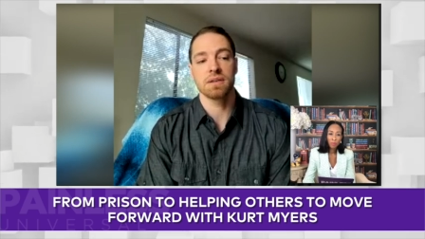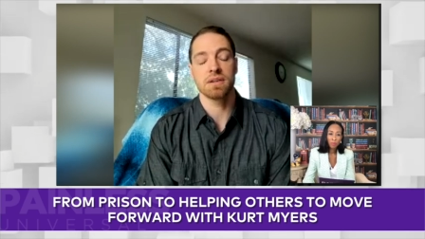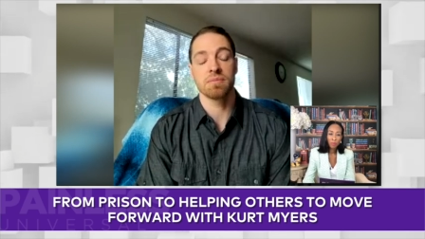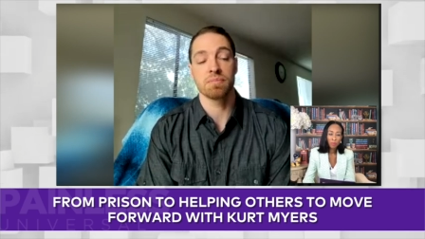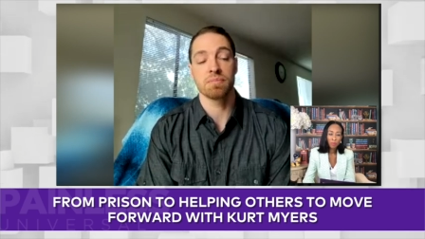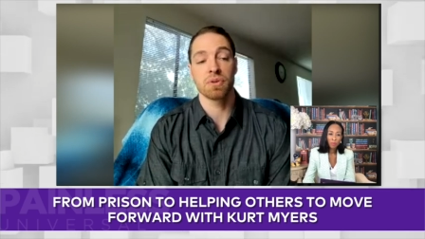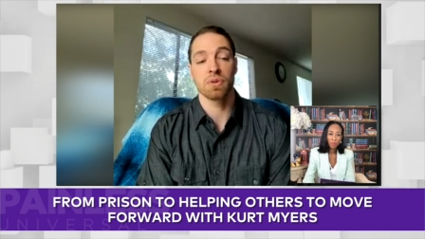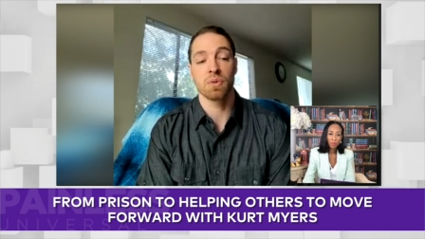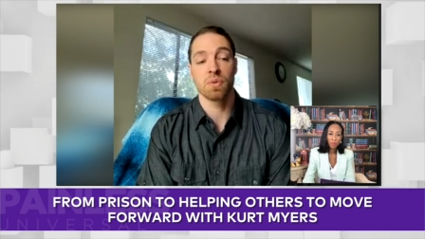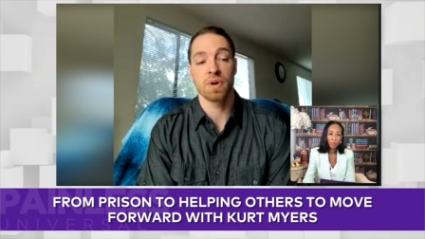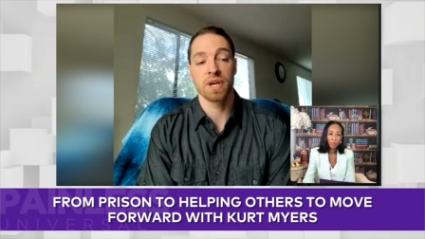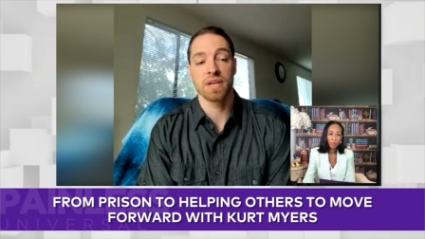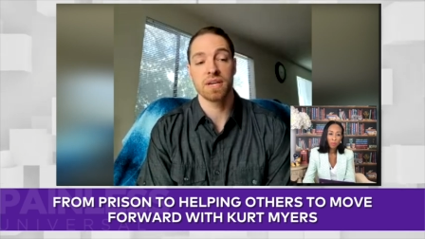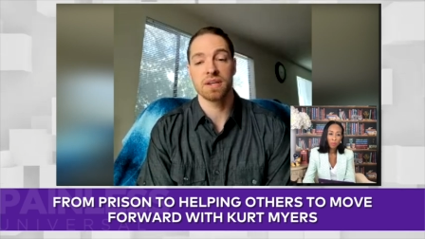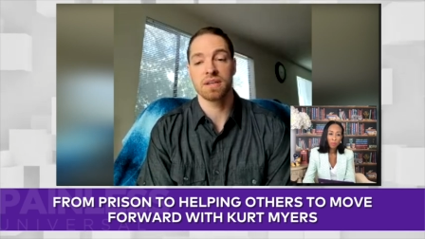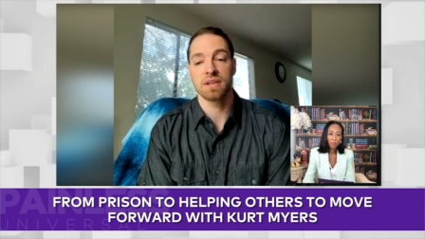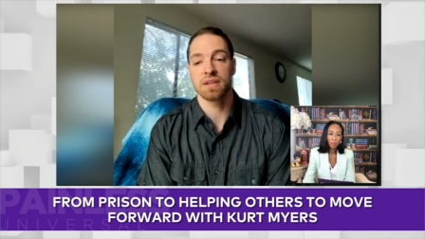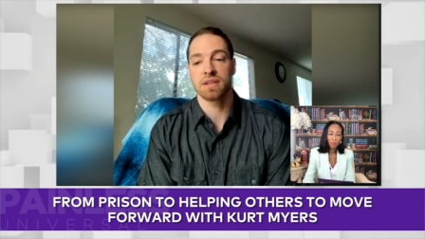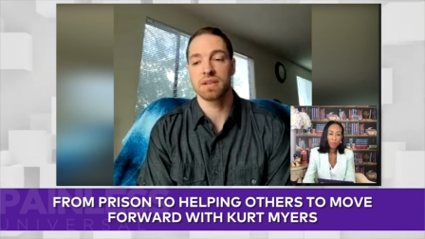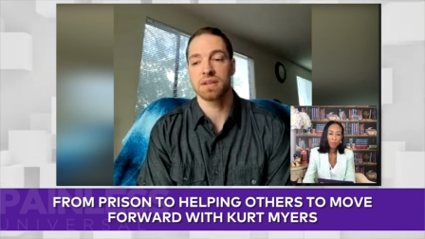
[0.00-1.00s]
employed
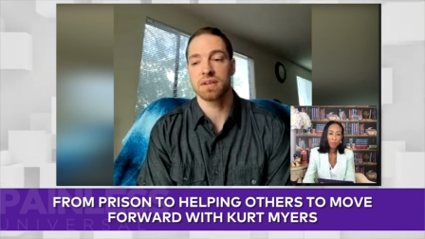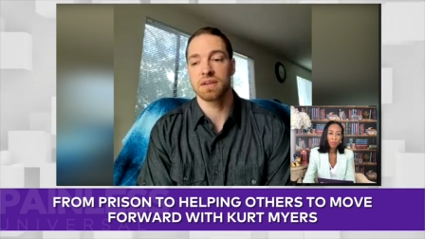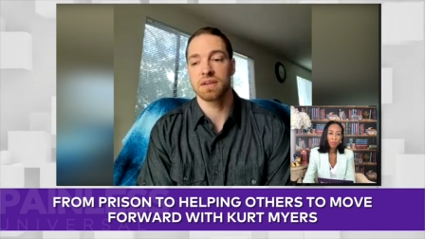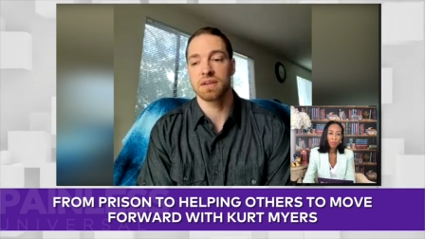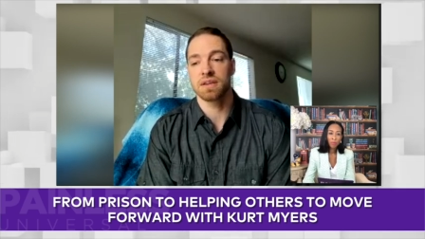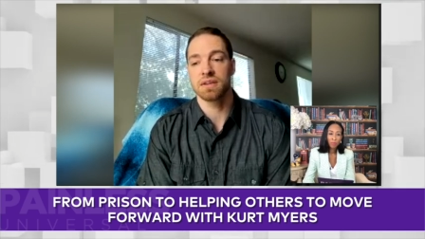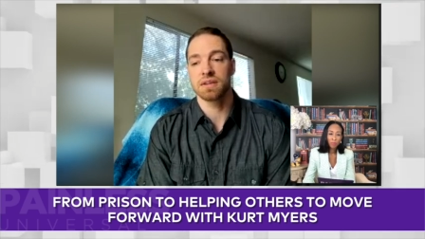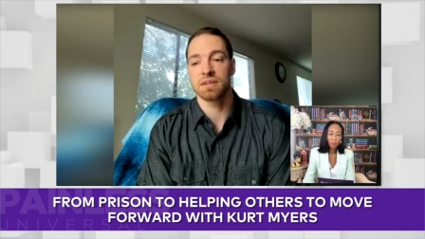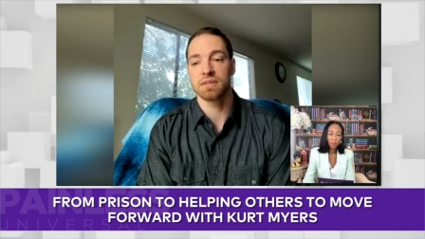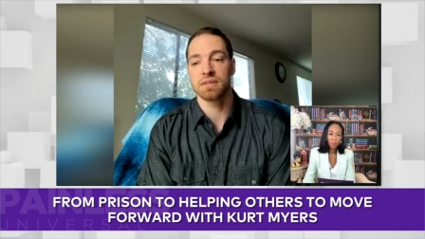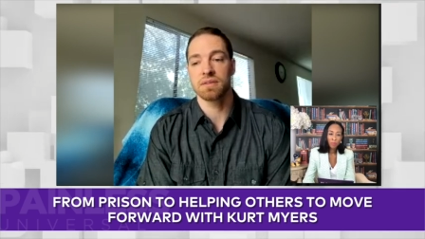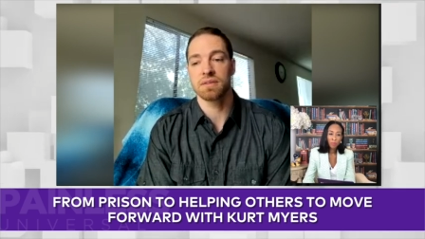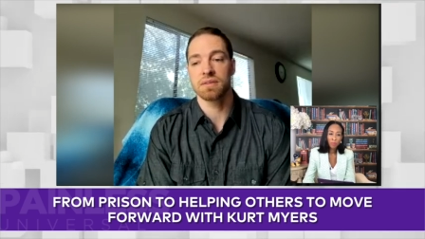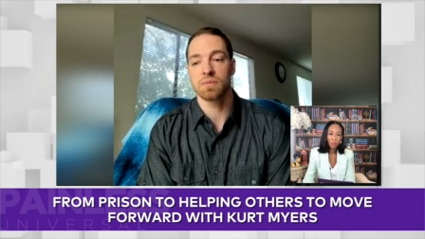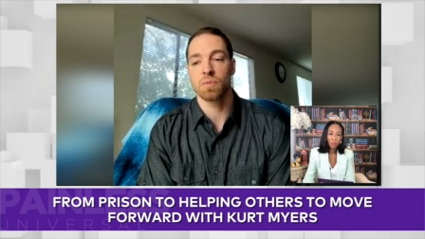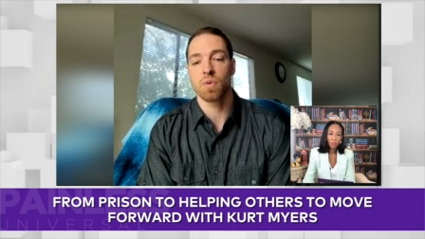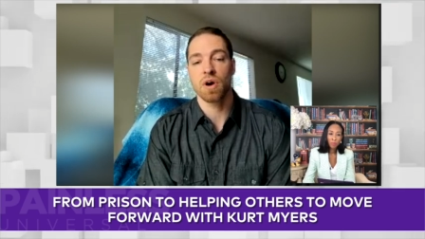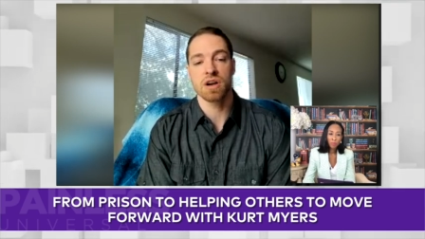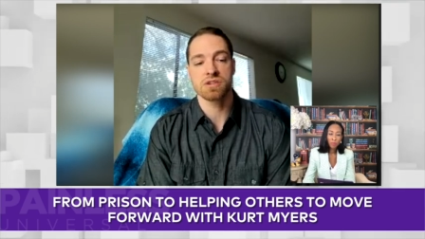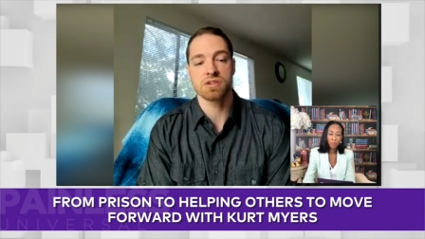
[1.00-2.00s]
in the
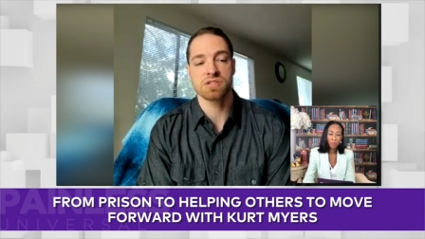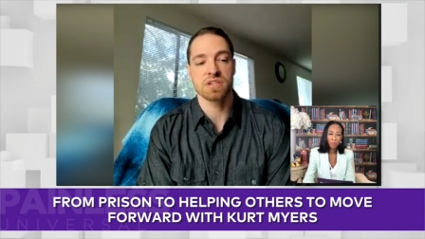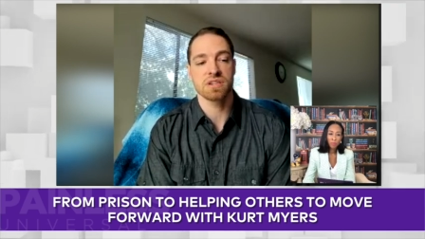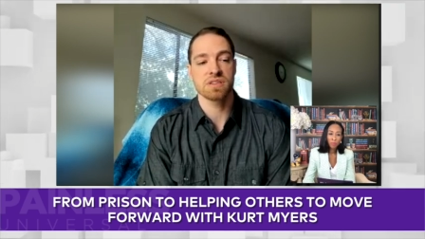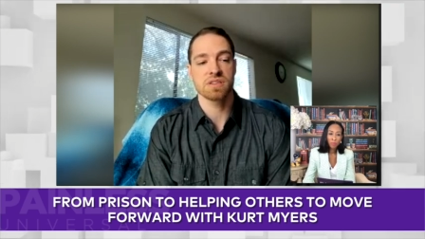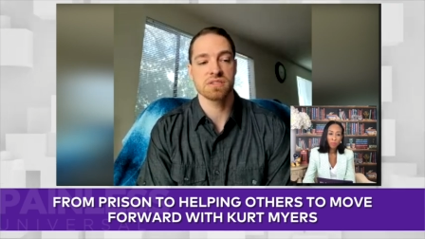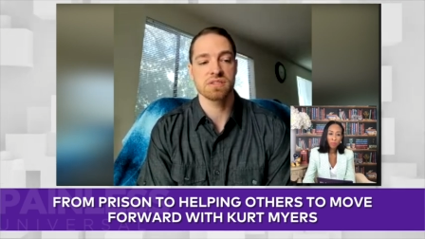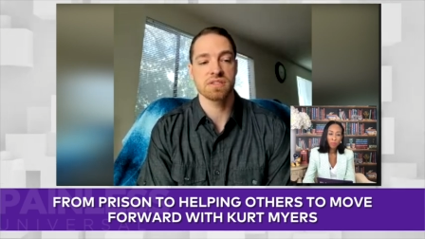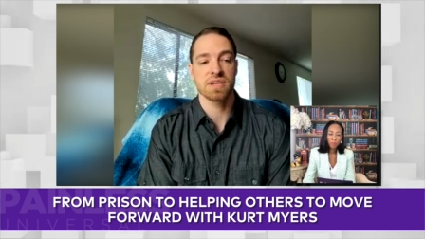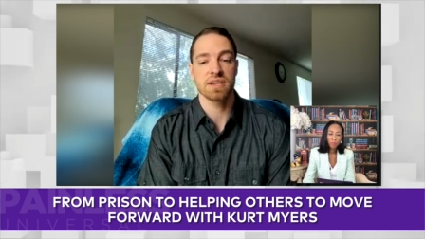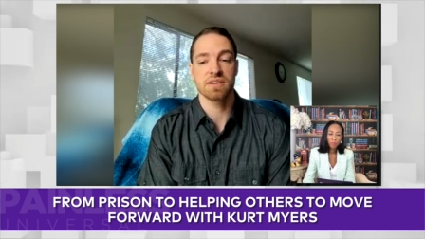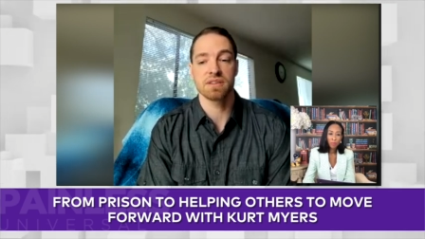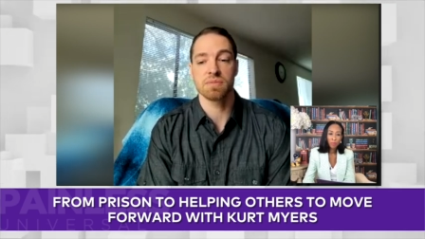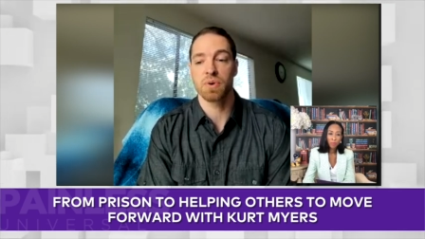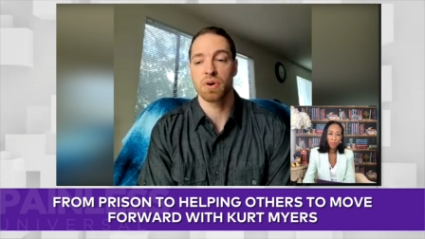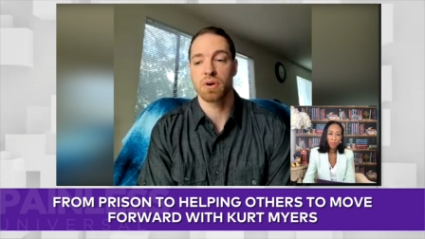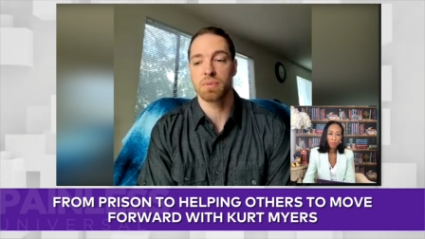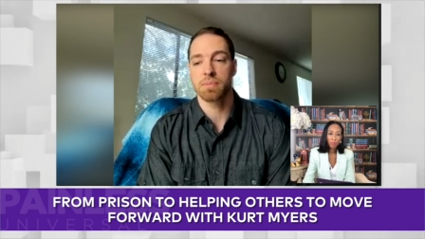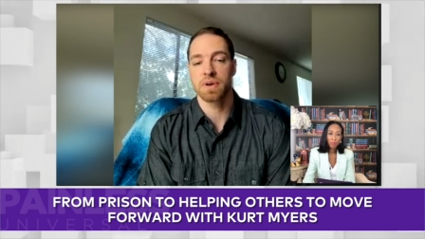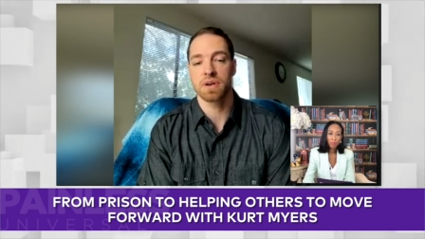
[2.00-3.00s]
Washington State
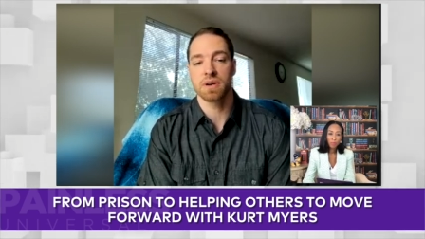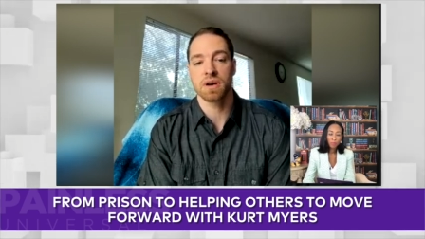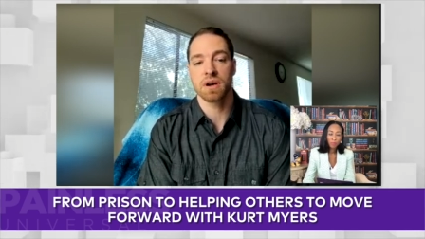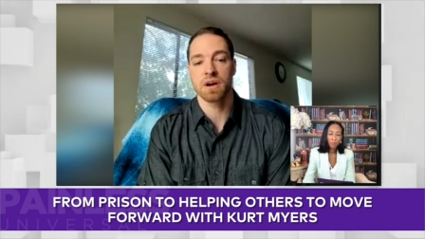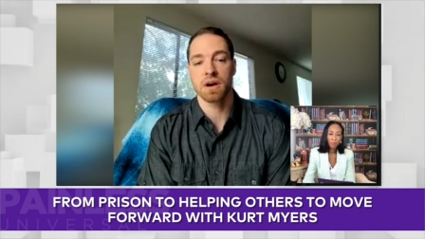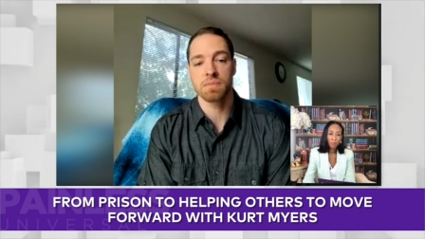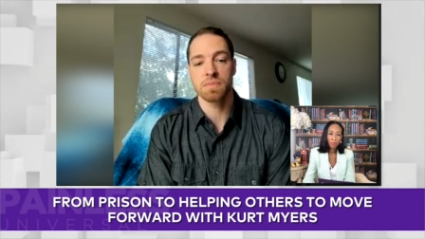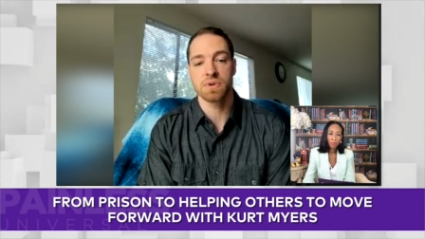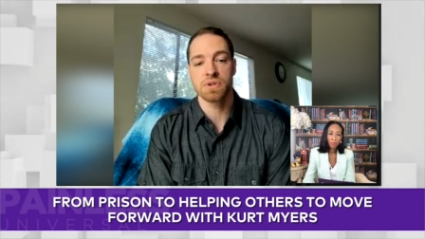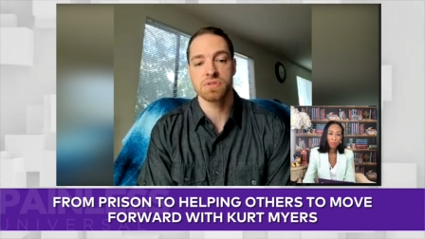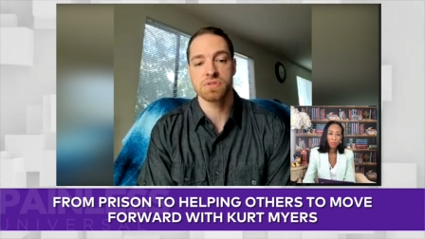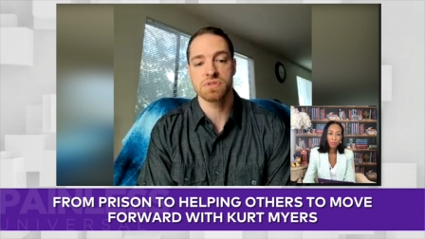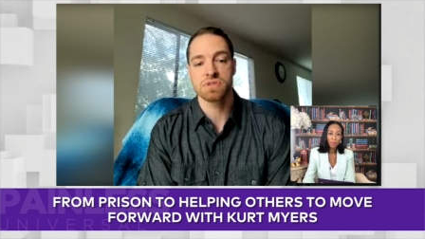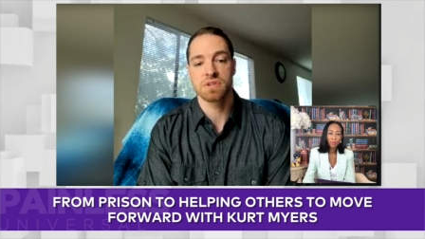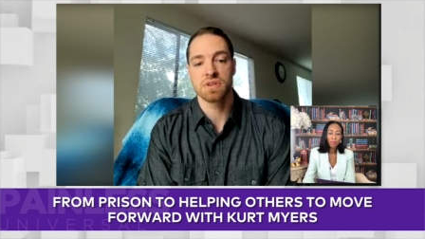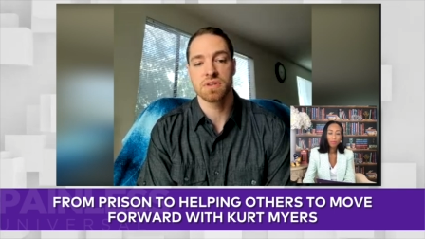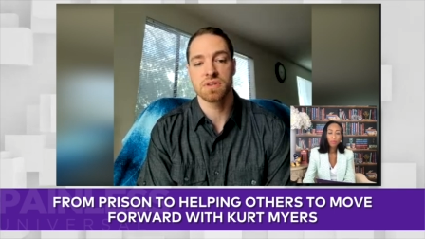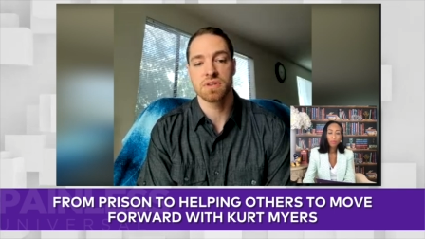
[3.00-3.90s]
Department of Commerce